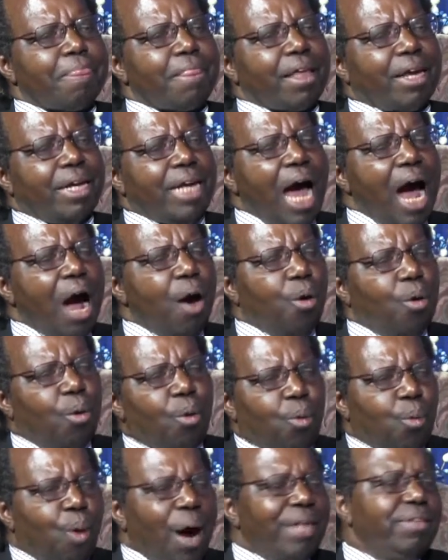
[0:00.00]
now
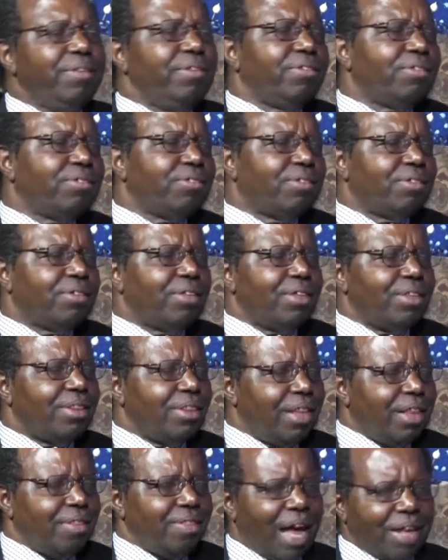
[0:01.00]
once
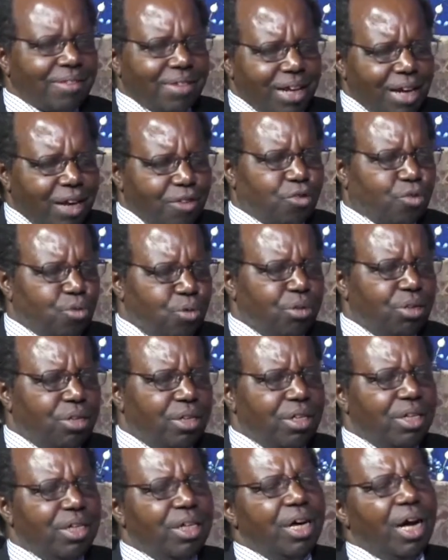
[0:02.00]
that's
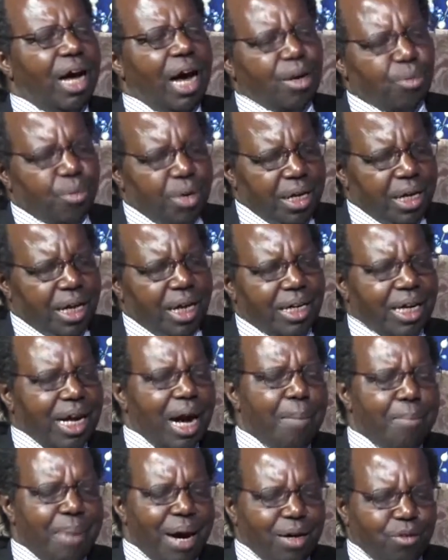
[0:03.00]
understood, and we can
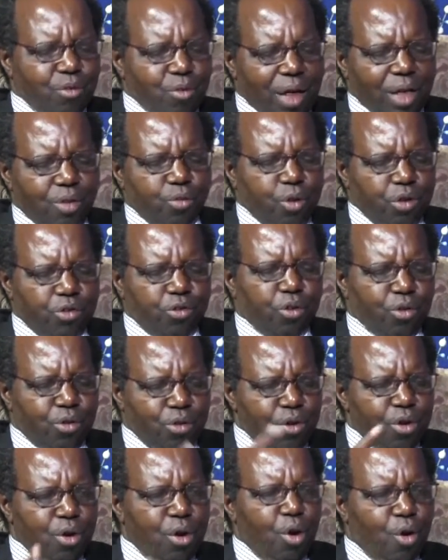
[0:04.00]
come back to that
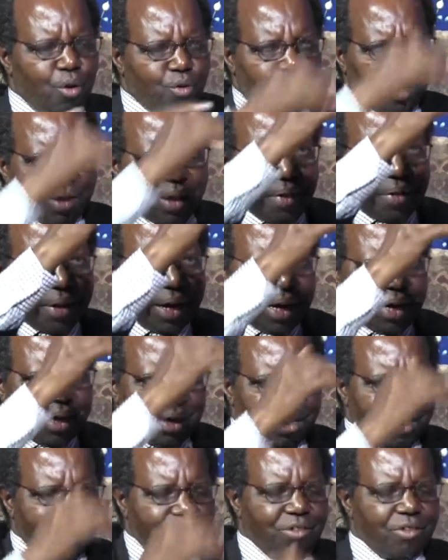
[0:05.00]
question of what are the
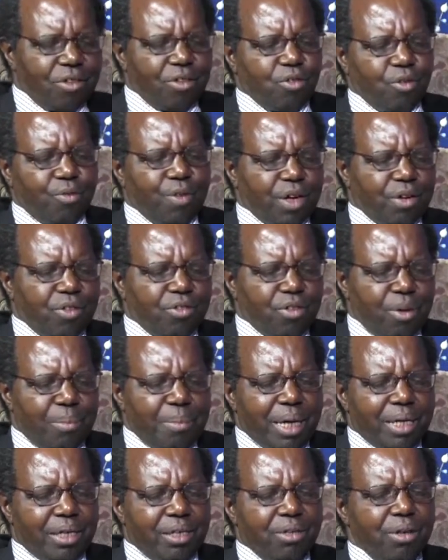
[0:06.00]
characteristics of a Christian
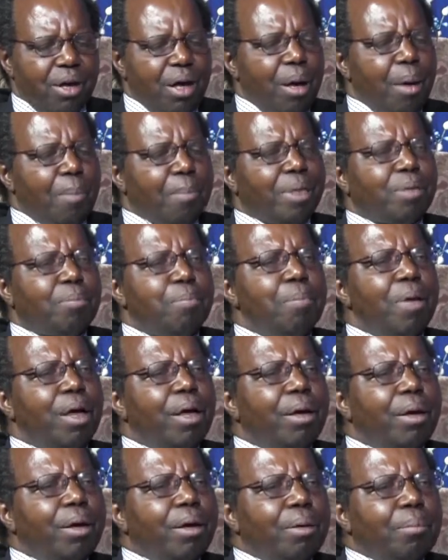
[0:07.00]
marriage, but
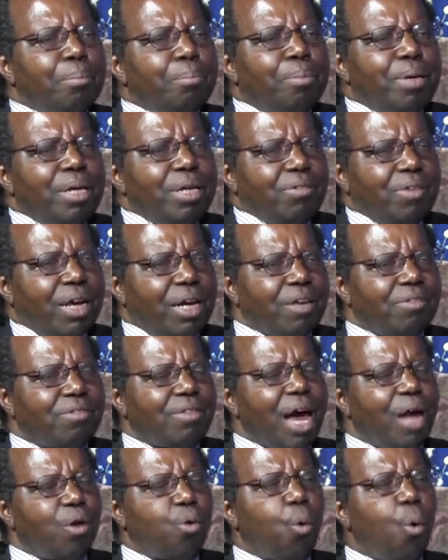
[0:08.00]
please
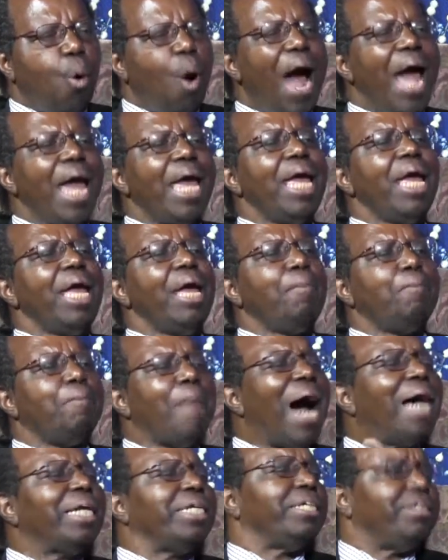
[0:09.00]
understand, why
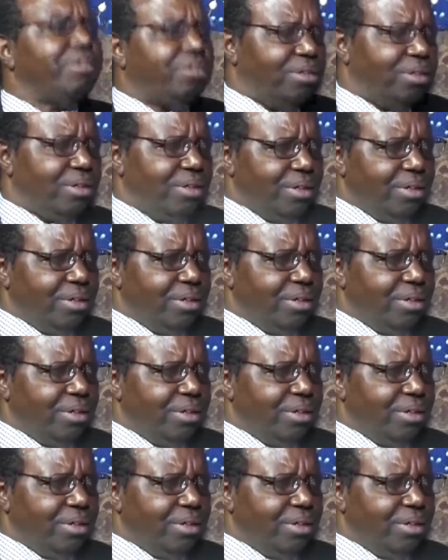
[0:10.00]
marriage?